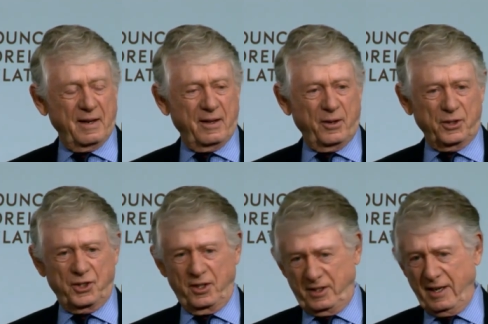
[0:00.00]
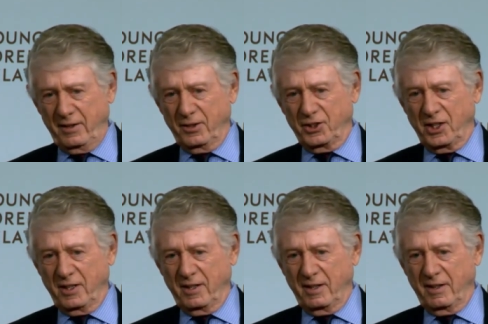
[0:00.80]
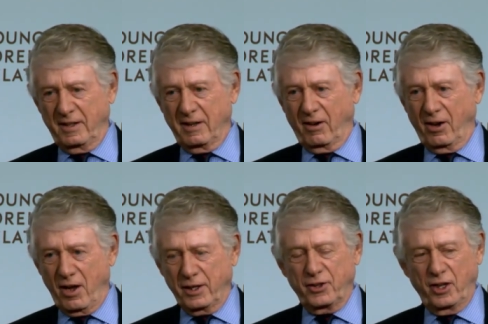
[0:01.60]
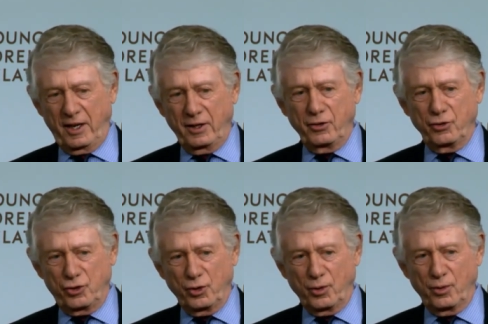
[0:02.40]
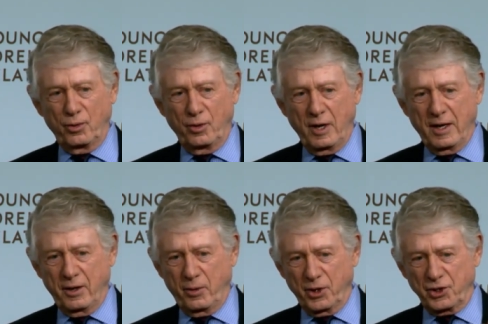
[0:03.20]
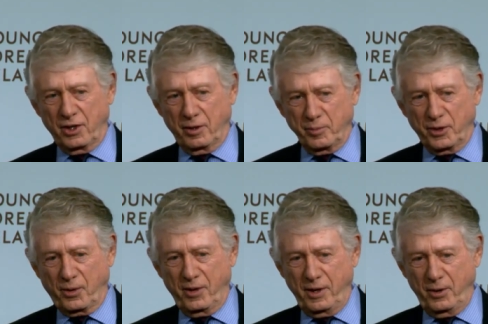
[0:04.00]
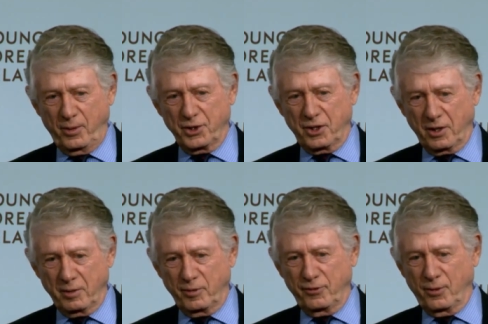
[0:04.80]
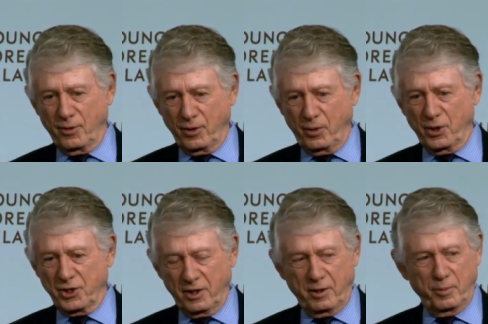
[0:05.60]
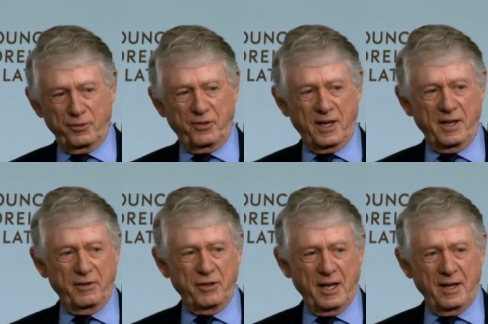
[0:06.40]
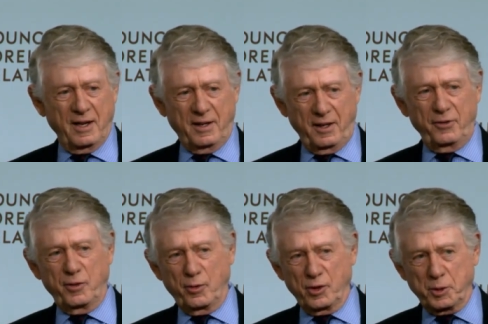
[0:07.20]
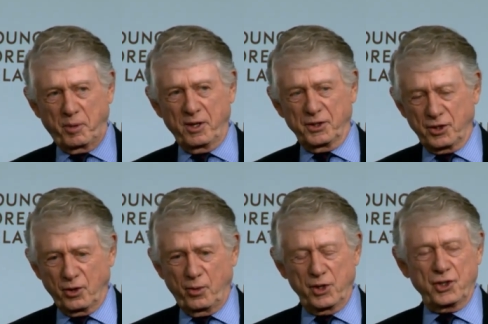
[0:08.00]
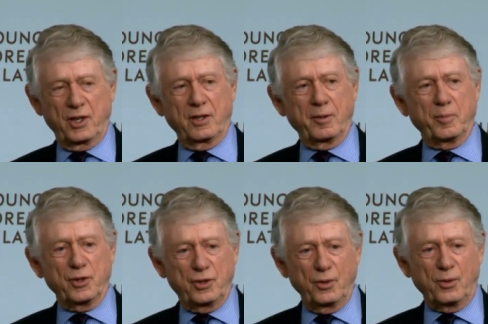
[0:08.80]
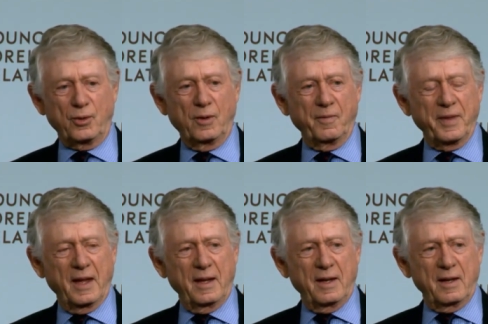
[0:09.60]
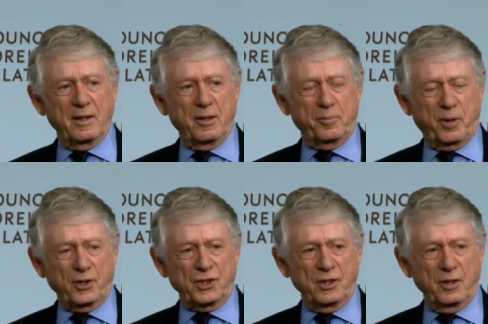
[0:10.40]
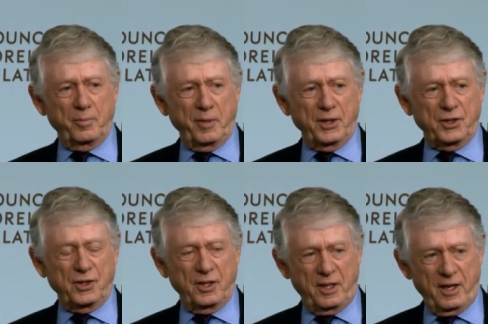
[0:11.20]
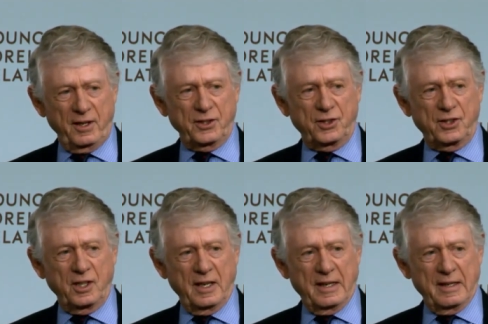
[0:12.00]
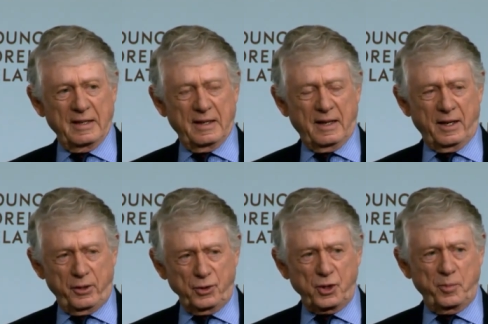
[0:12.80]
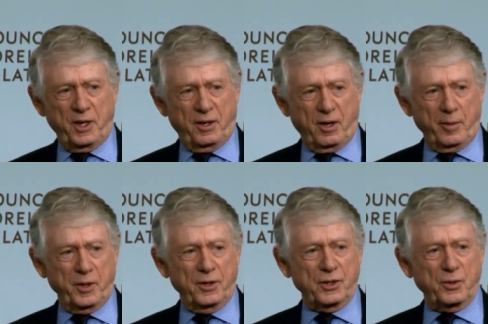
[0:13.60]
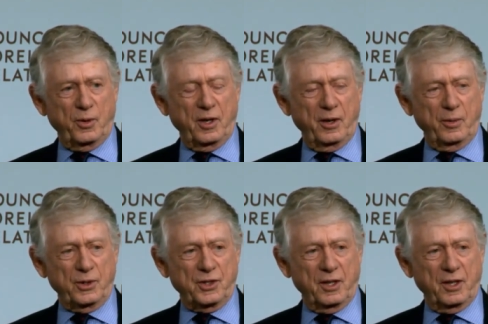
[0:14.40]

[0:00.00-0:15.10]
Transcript: there is a tendency then to get locked into question number three, question number four, question number five, and if in response to question number two, the person admits that, yes, I used to be a communist when I was